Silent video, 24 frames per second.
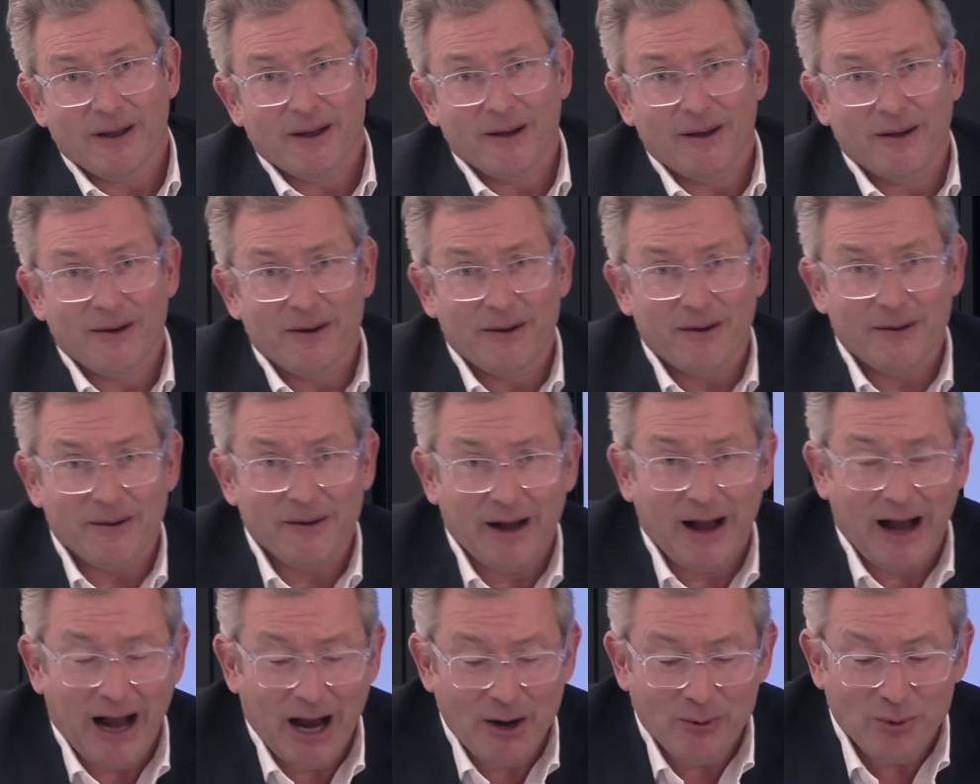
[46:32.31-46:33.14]

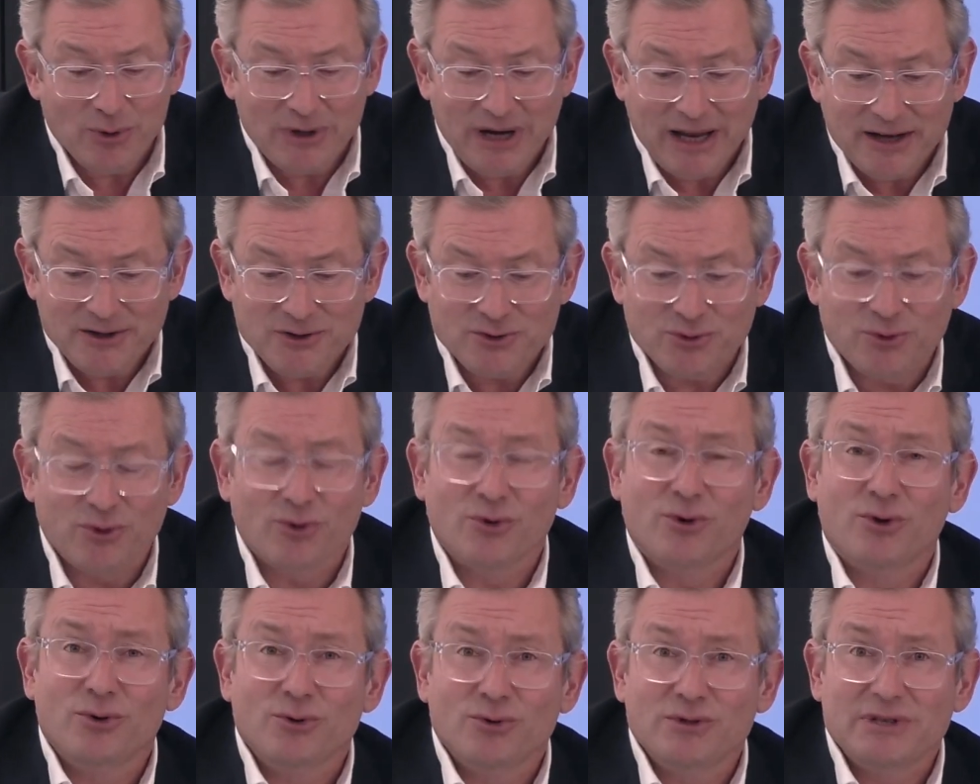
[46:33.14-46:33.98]
I would like to
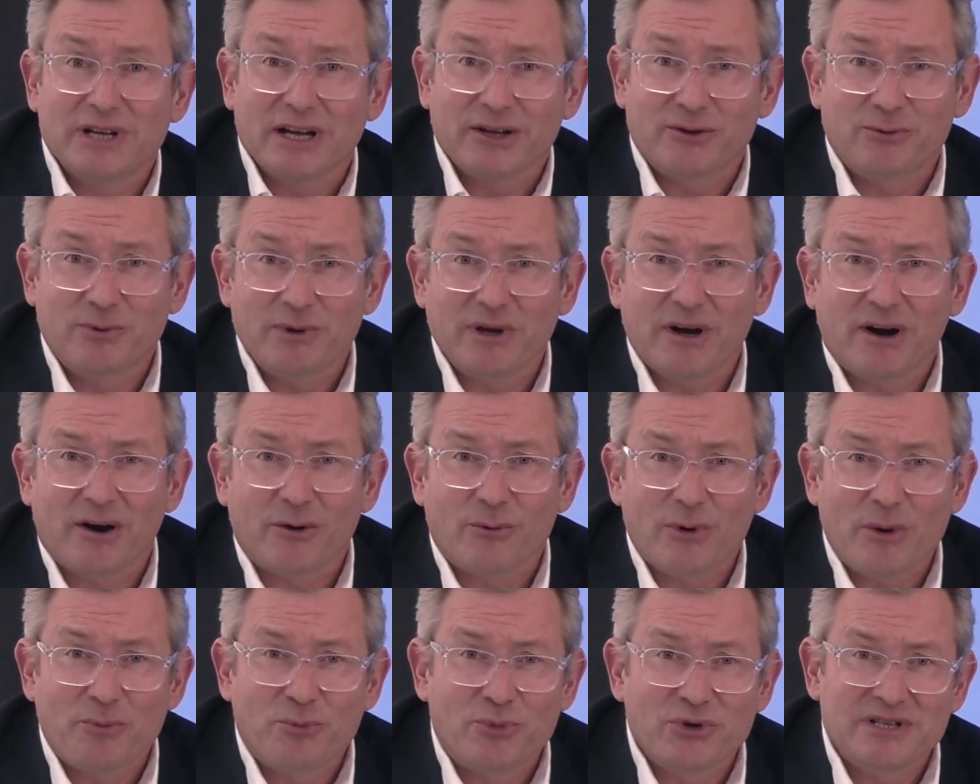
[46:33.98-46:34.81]
conclude that we are
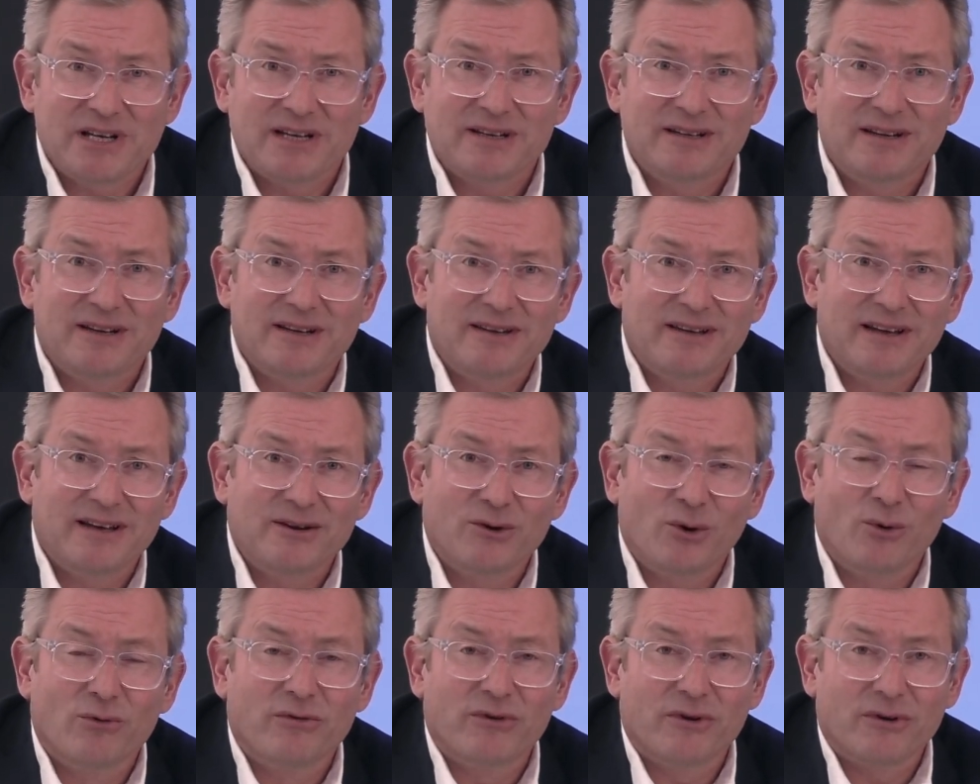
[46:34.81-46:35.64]
represented
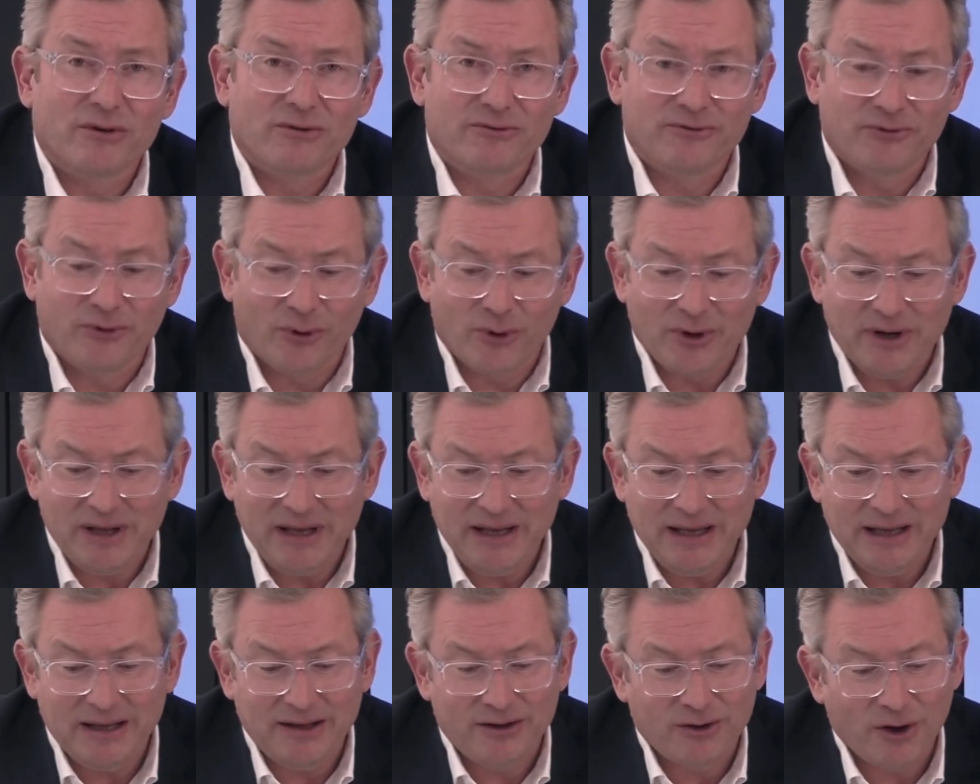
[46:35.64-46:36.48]
in over
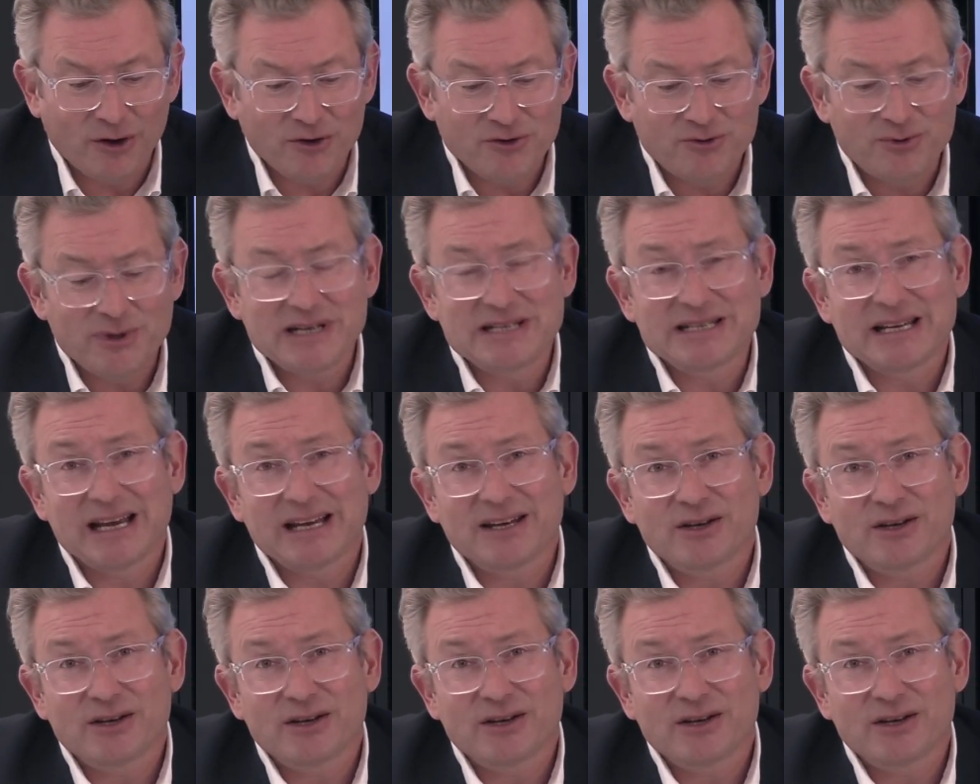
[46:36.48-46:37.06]
40 countries,